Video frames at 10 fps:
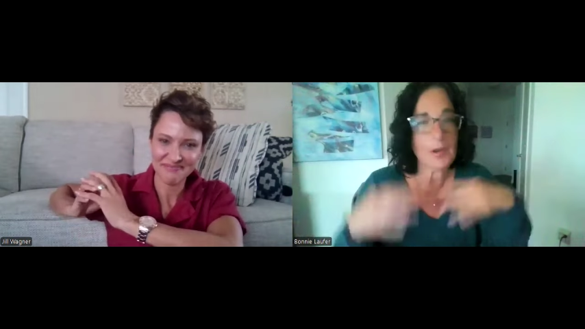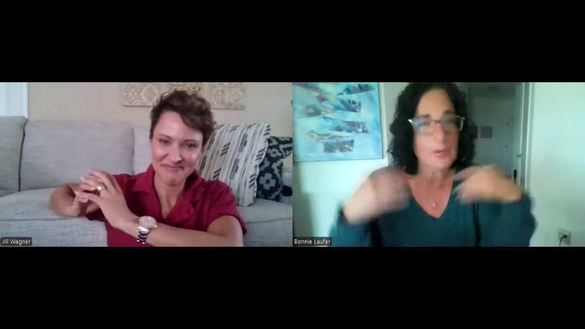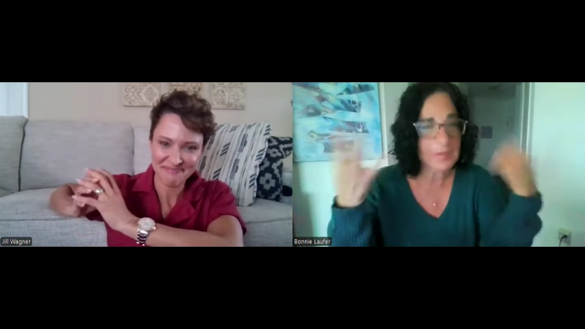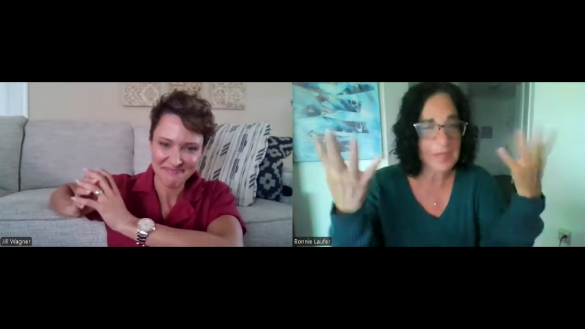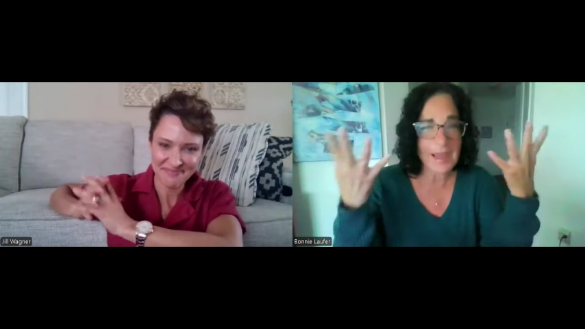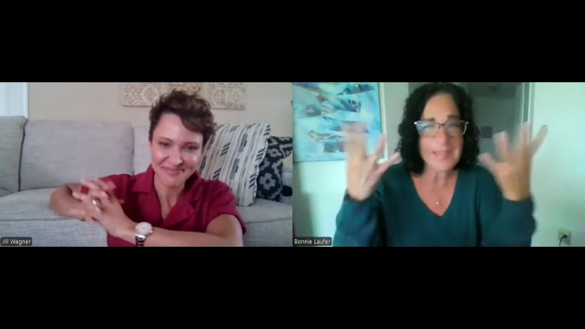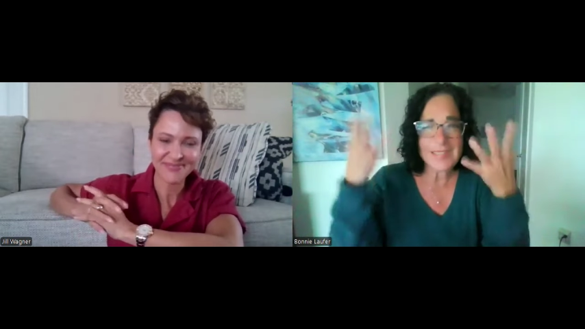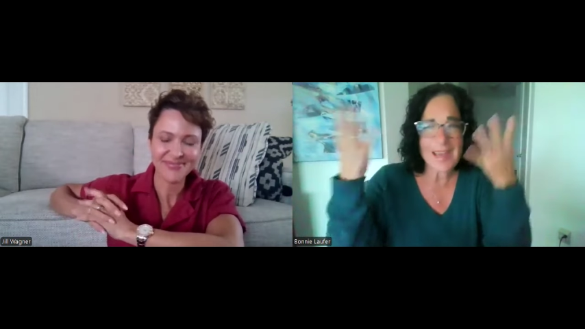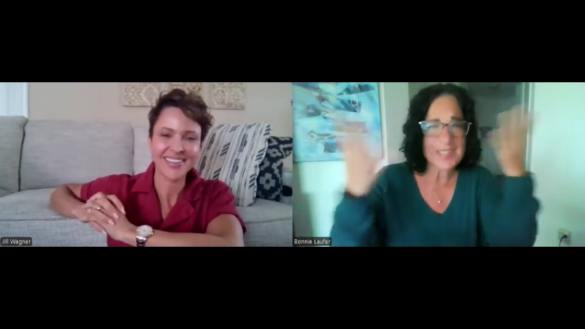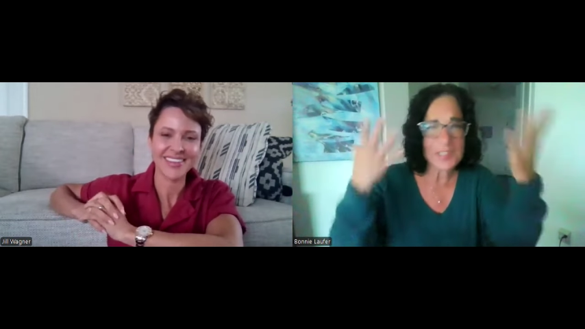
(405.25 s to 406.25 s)
Speaker 1: You know, the
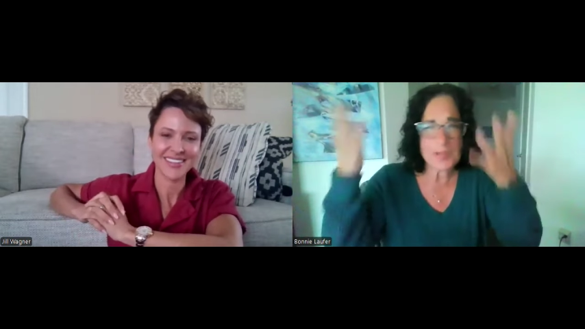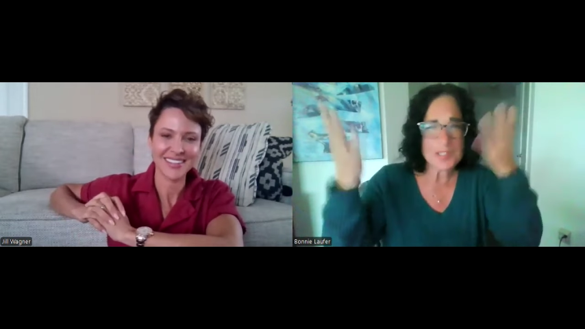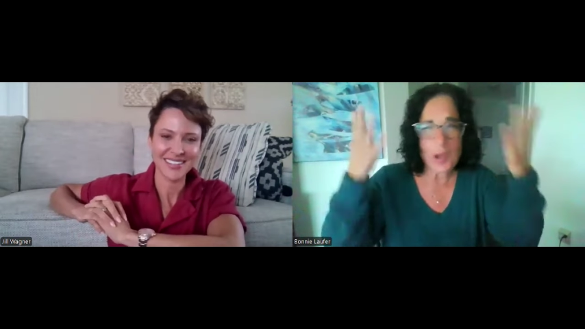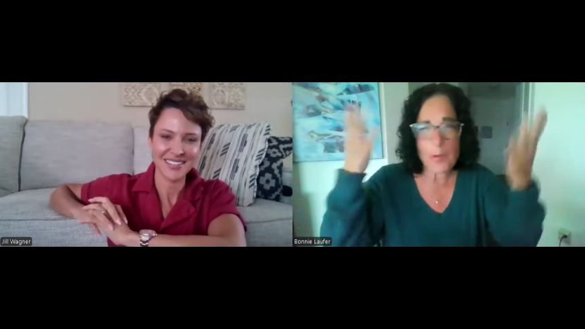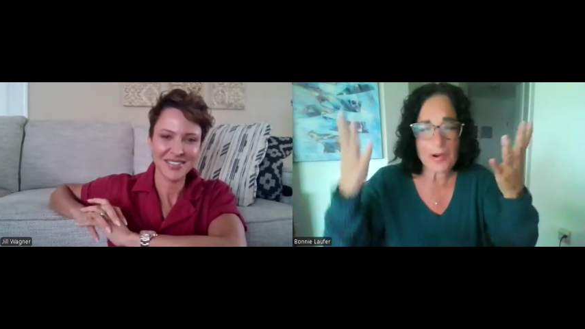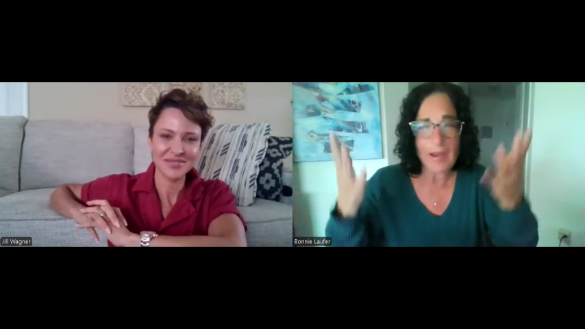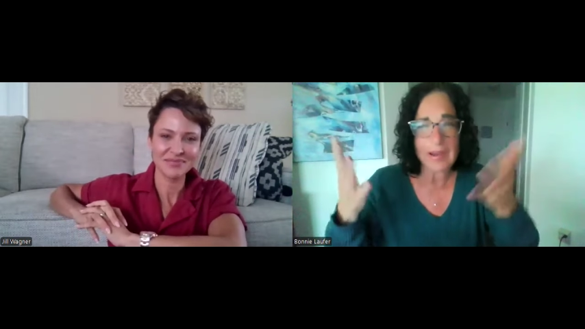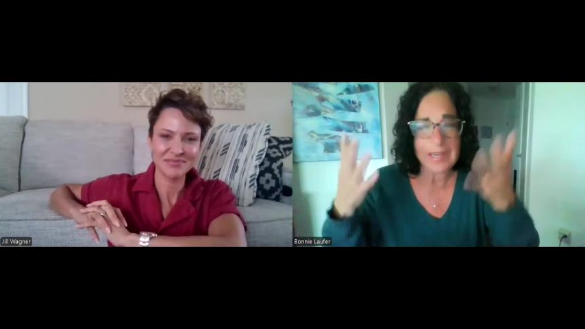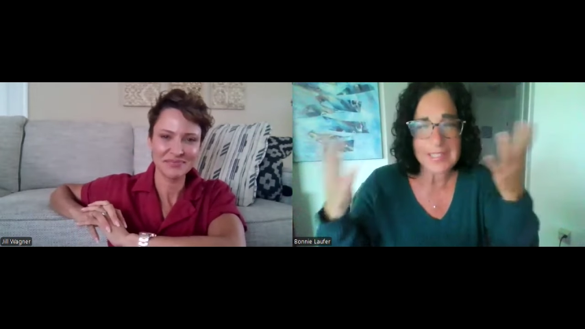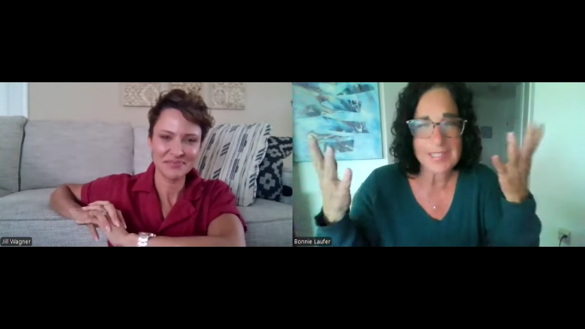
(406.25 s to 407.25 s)
guy's got so much going
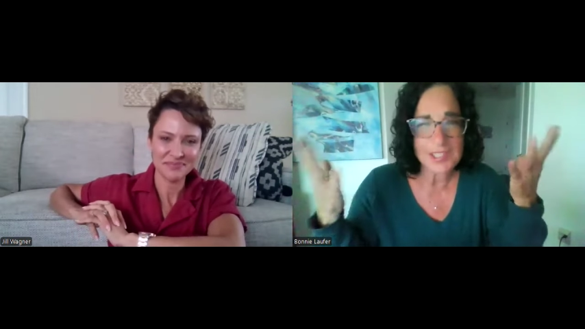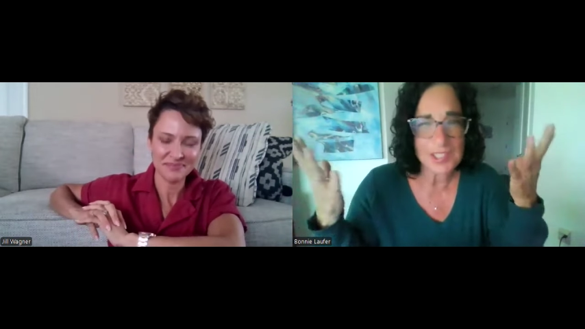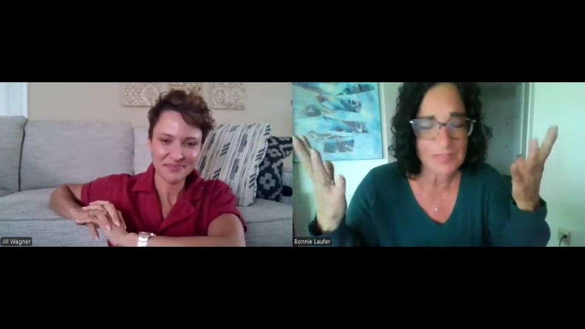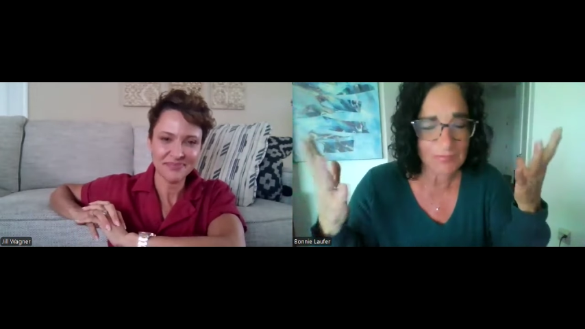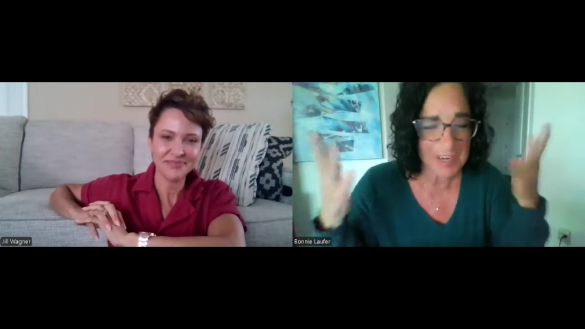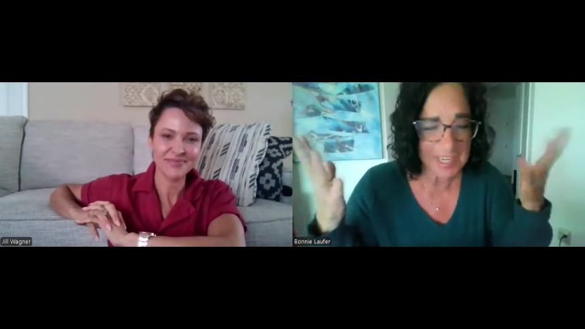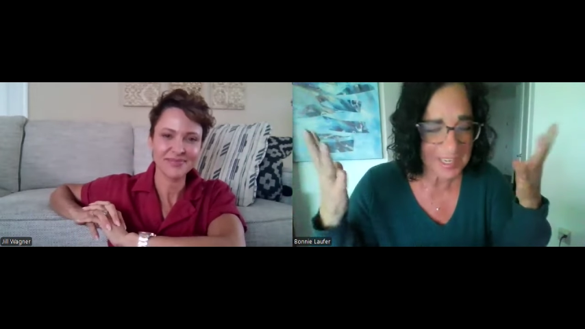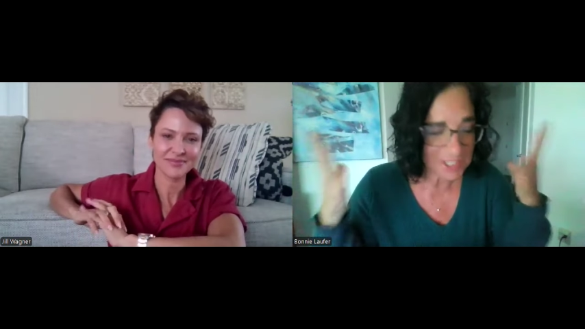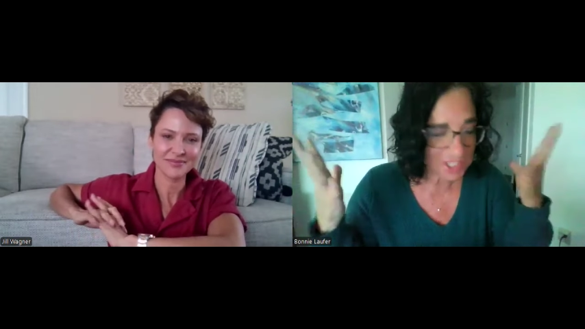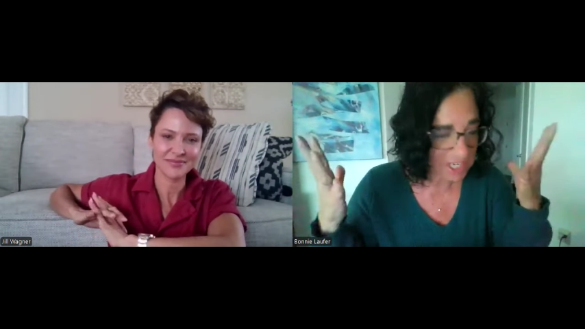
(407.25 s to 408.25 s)
on and he's such a
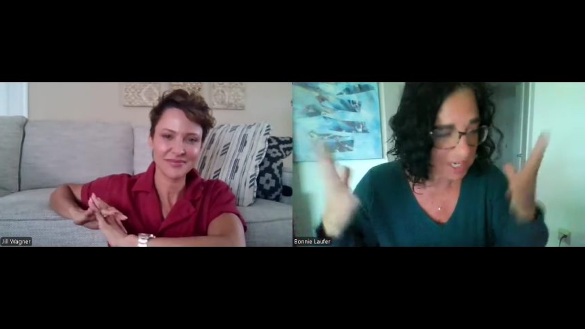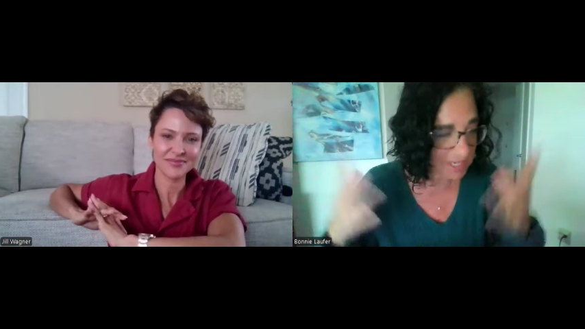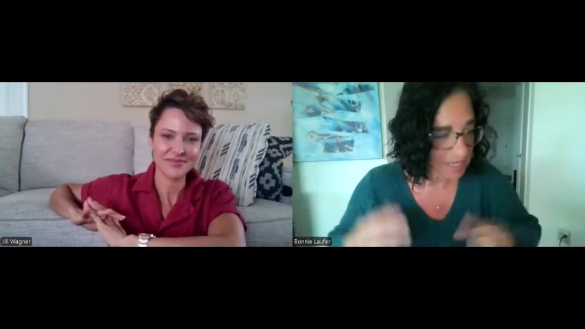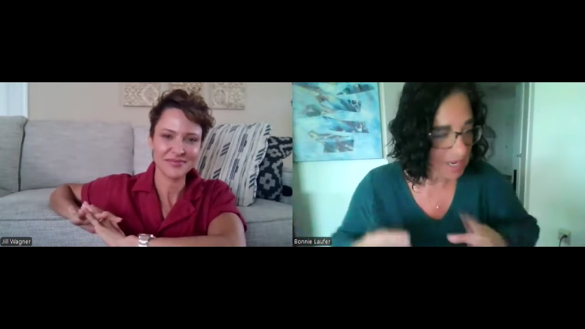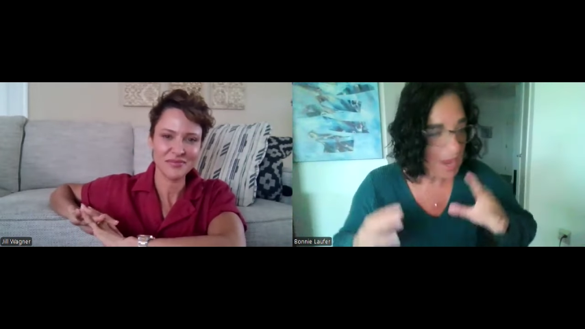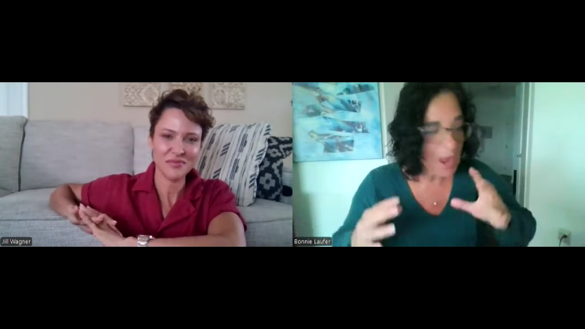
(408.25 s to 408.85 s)
freaking genius.